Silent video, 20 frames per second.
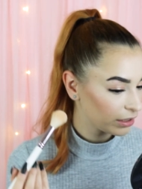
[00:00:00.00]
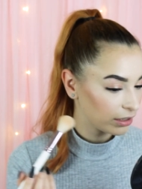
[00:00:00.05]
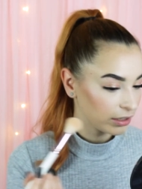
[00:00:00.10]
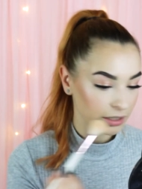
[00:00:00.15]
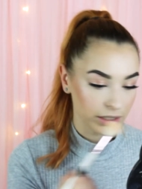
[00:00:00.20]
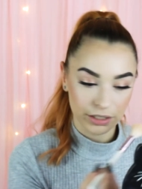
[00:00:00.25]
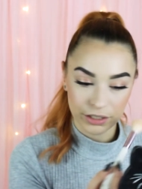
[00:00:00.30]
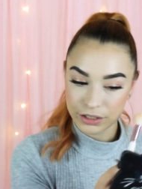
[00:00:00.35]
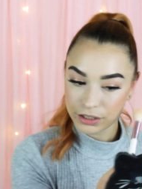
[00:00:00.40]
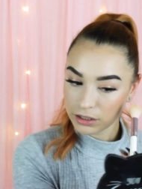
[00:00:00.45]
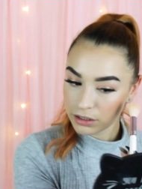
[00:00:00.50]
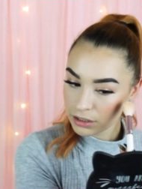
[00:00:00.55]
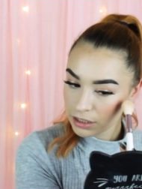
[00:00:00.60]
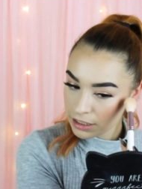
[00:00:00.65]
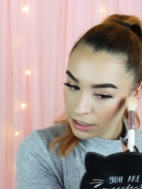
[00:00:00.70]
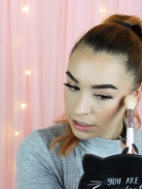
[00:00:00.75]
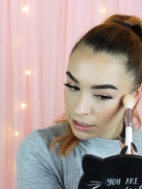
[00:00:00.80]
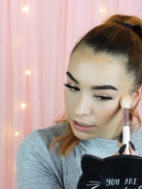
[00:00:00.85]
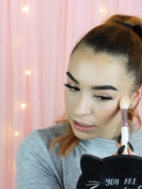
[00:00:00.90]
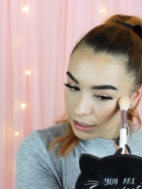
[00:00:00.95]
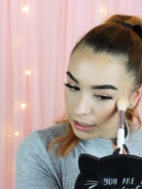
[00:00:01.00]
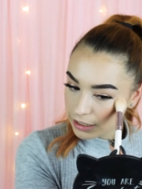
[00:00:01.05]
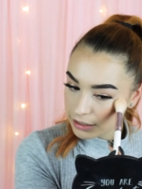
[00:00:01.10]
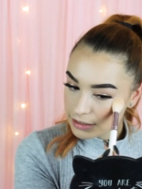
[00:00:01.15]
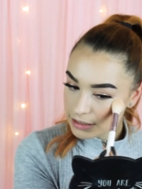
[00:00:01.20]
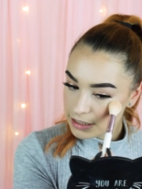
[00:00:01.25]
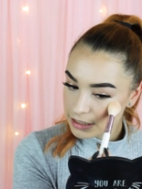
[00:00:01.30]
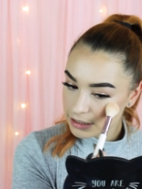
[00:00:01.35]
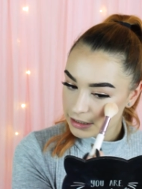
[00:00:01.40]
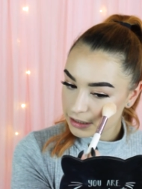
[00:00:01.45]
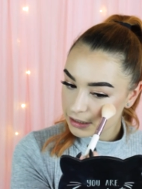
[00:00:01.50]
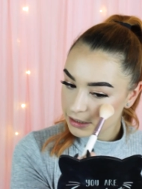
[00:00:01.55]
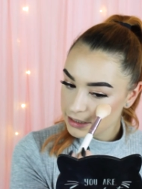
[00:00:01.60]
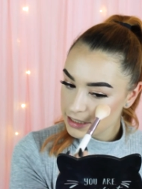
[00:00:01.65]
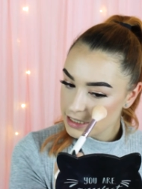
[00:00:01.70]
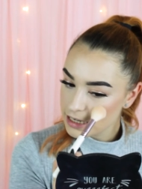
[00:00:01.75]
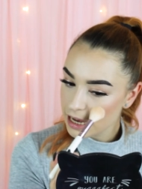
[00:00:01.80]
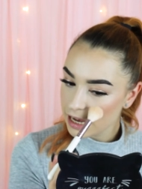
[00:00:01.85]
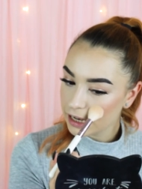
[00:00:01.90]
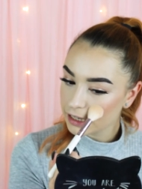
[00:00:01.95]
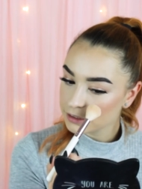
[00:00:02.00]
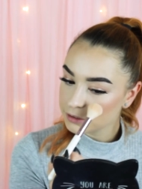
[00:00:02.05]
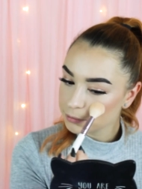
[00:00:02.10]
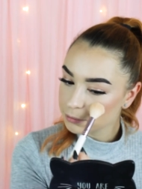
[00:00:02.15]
here, and then a tad